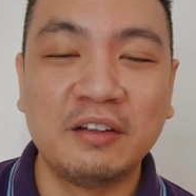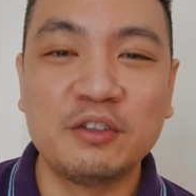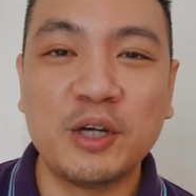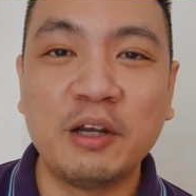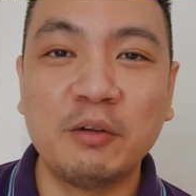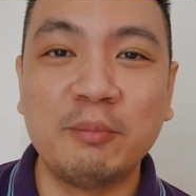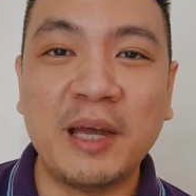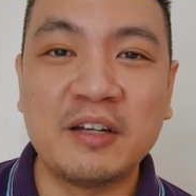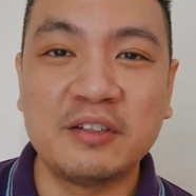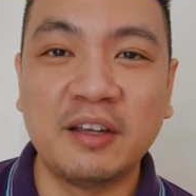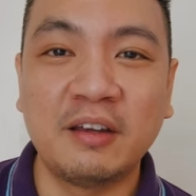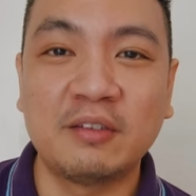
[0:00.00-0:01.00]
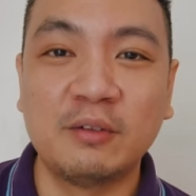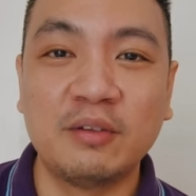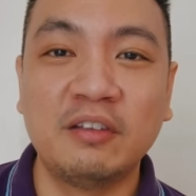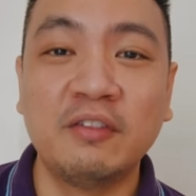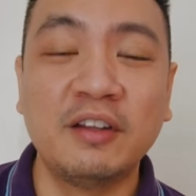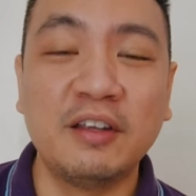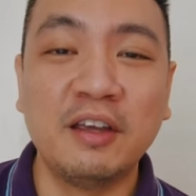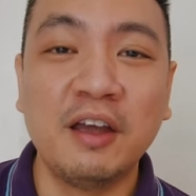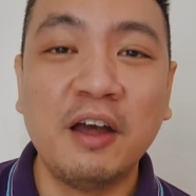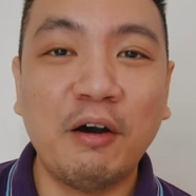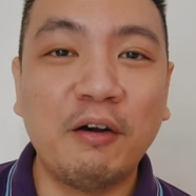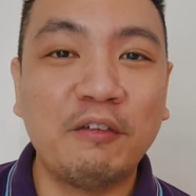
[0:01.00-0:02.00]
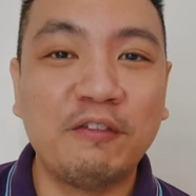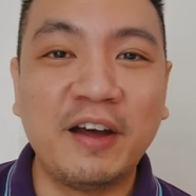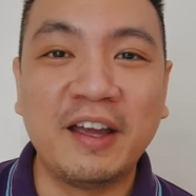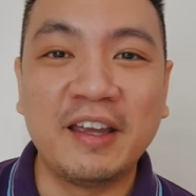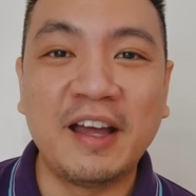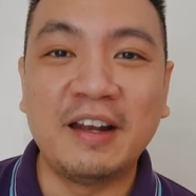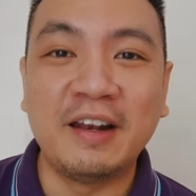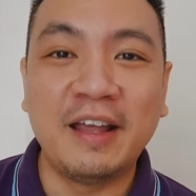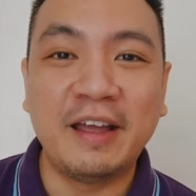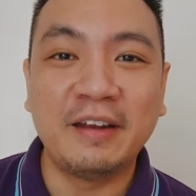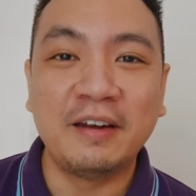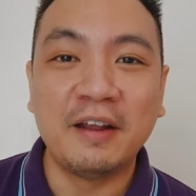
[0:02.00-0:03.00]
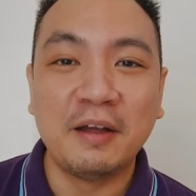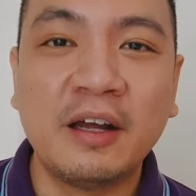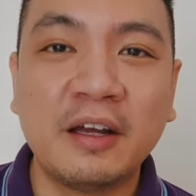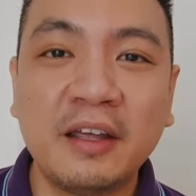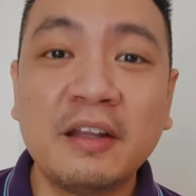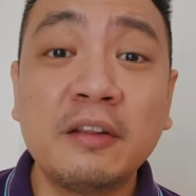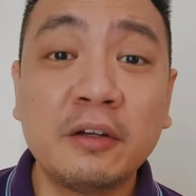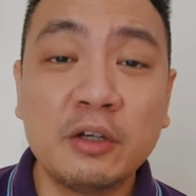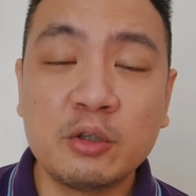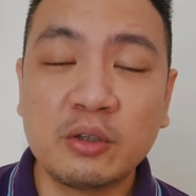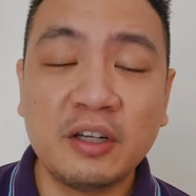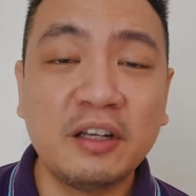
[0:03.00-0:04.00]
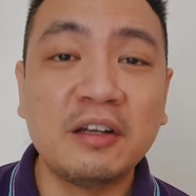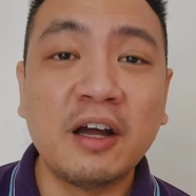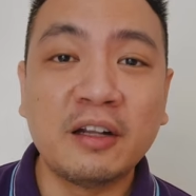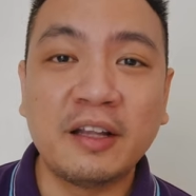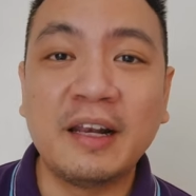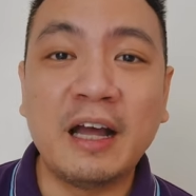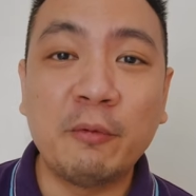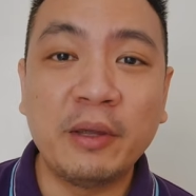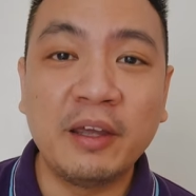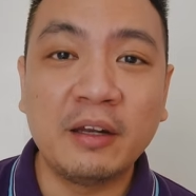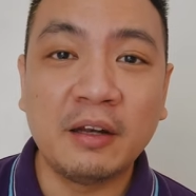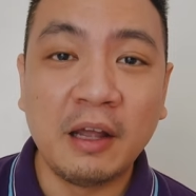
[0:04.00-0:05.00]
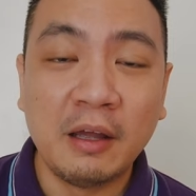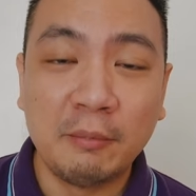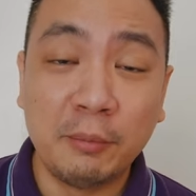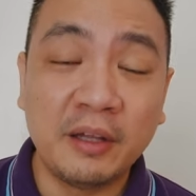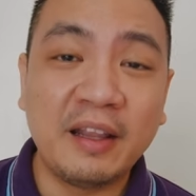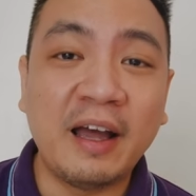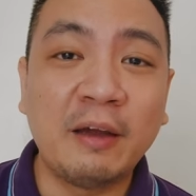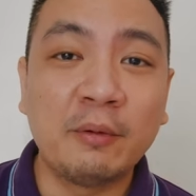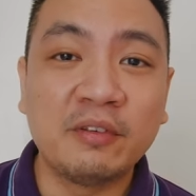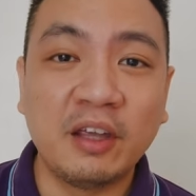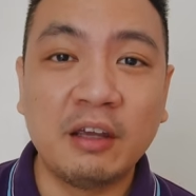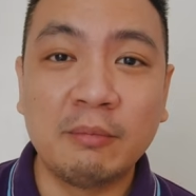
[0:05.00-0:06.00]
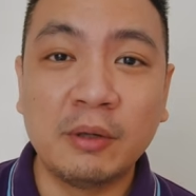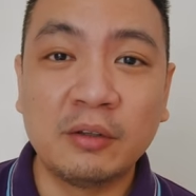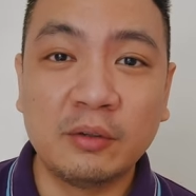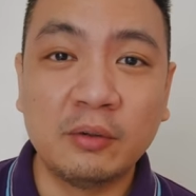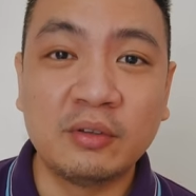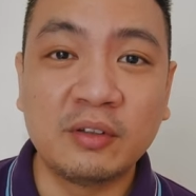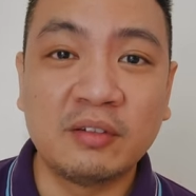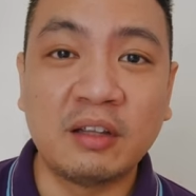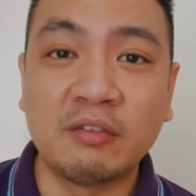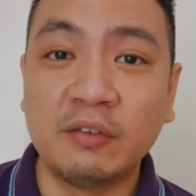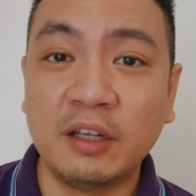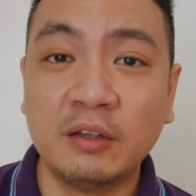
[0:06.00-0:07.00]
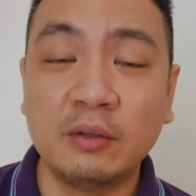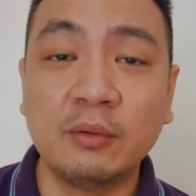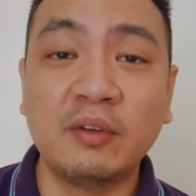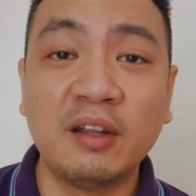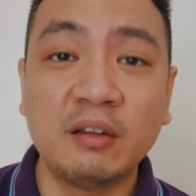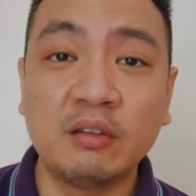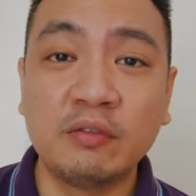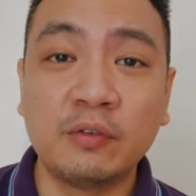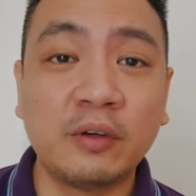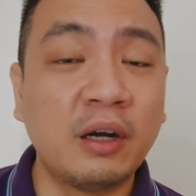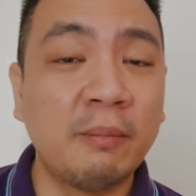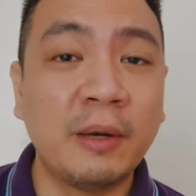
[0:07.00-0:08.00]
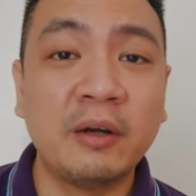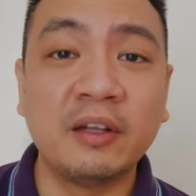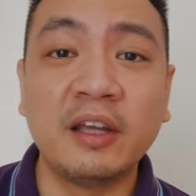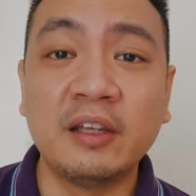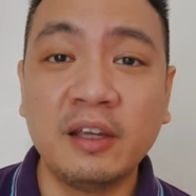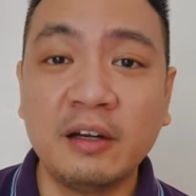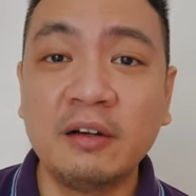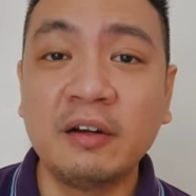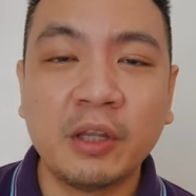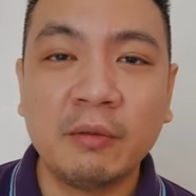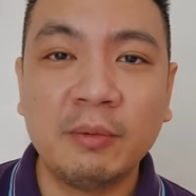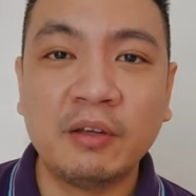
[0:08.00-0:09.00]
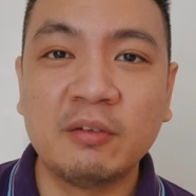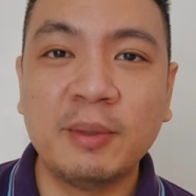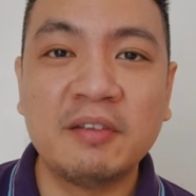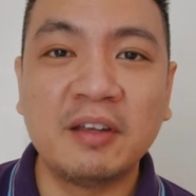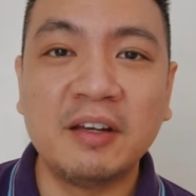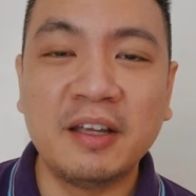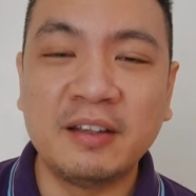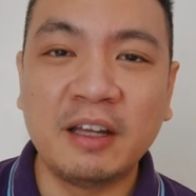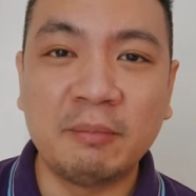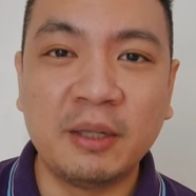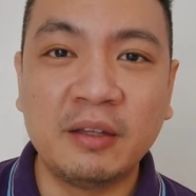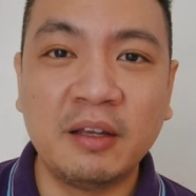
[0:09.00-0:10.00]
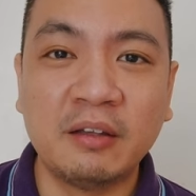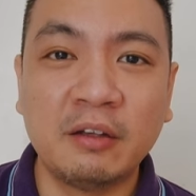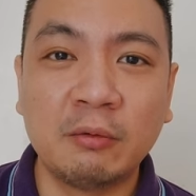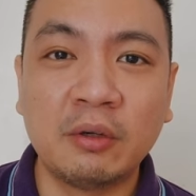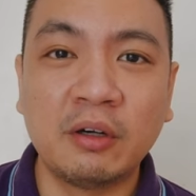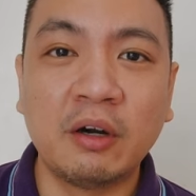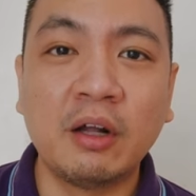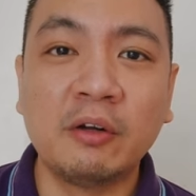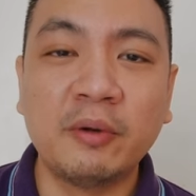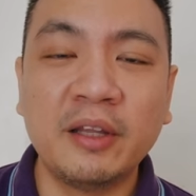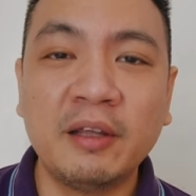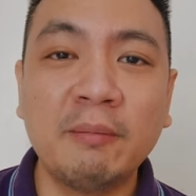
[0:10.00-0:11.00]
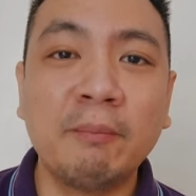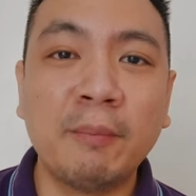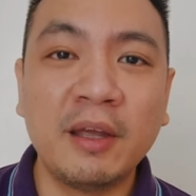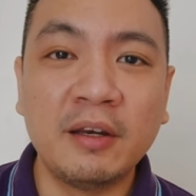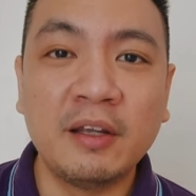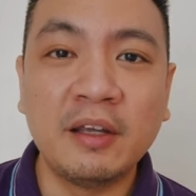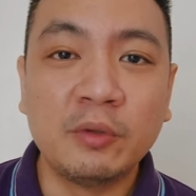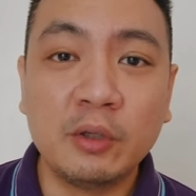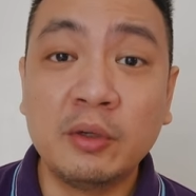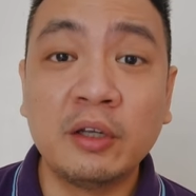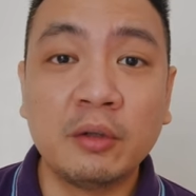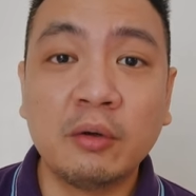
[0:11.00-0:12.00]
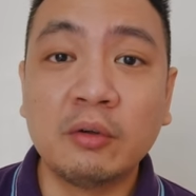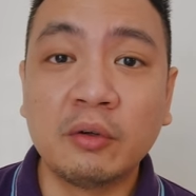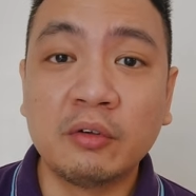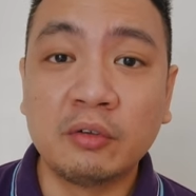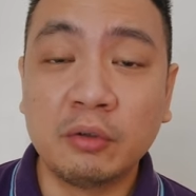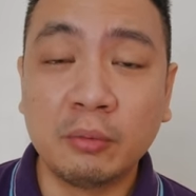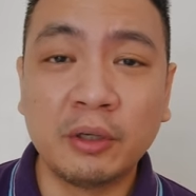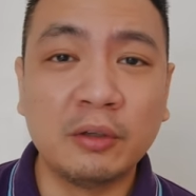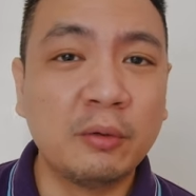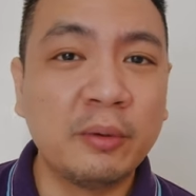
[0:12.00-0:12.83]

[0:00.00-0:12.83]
They're trying to match the exclusivity of Ayala Land. Again, they're usually not allowing it, but I was able to successfully do this for about a year because basically in that building, there were already many unit owners who were